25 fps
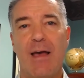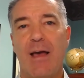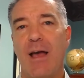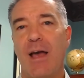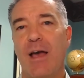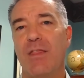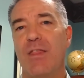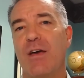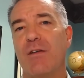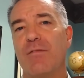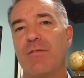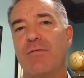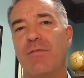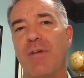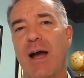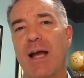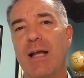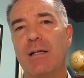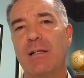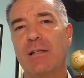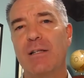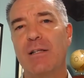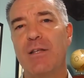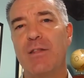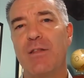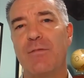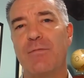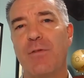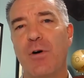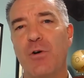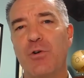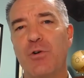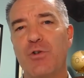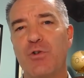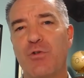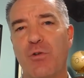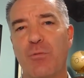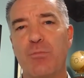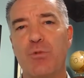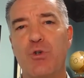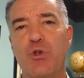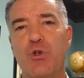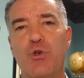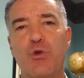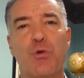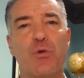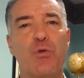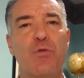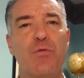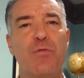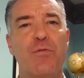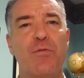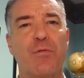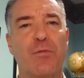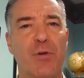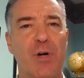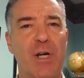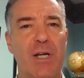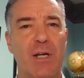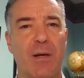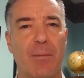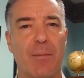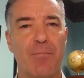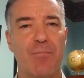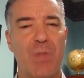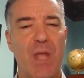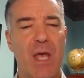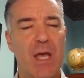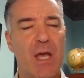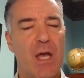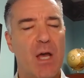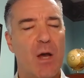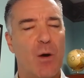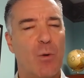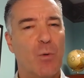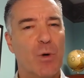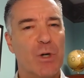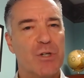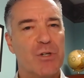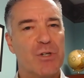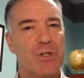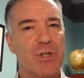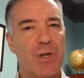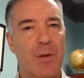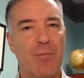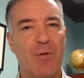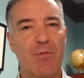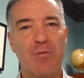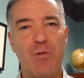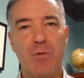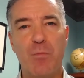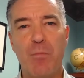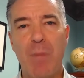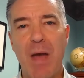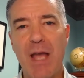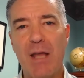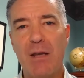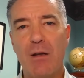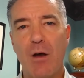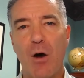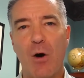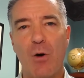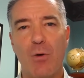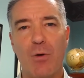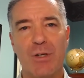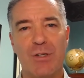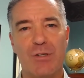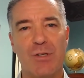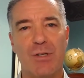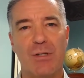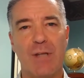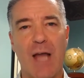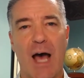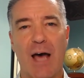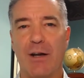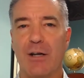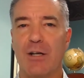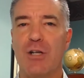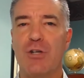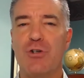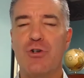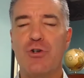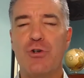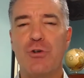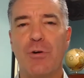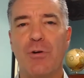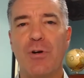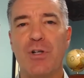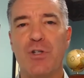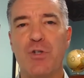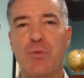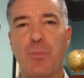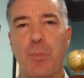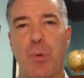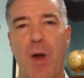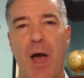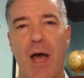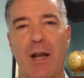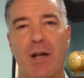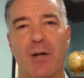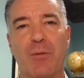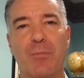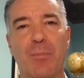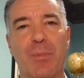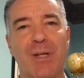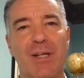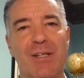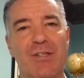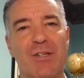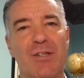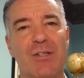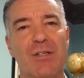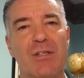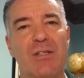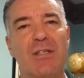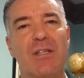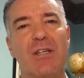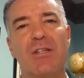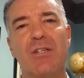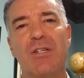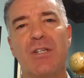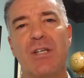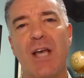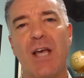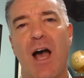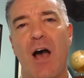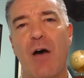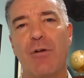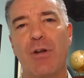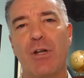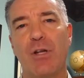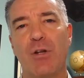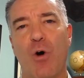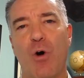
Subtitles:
And then finally, the folks from True Freedom, which some of you may know is not an insurance product, but it's a discounted